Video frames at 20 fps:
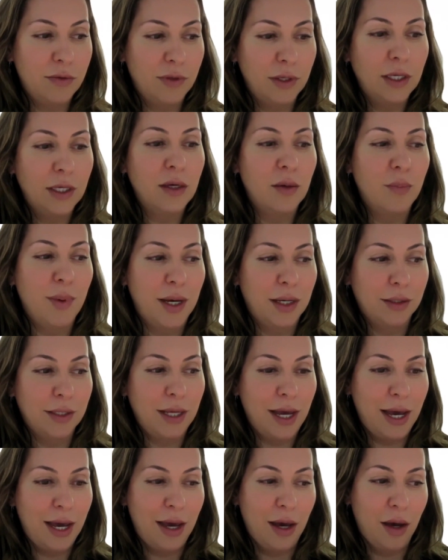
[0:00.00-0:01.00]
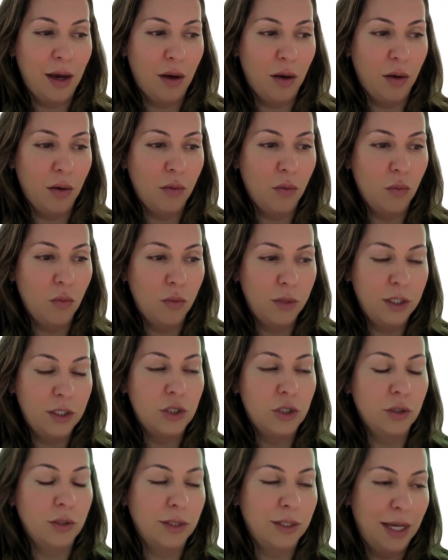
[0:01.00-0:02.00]
think about how we
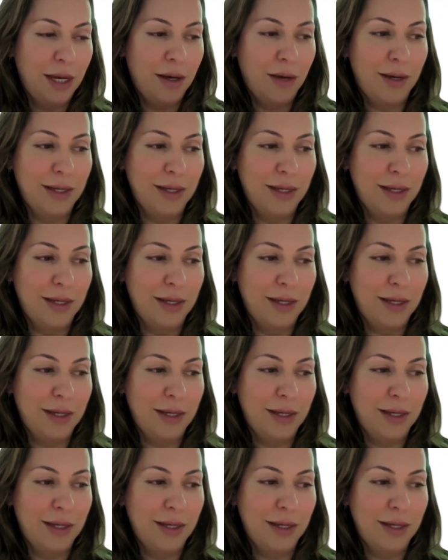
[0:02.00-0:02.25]
should now,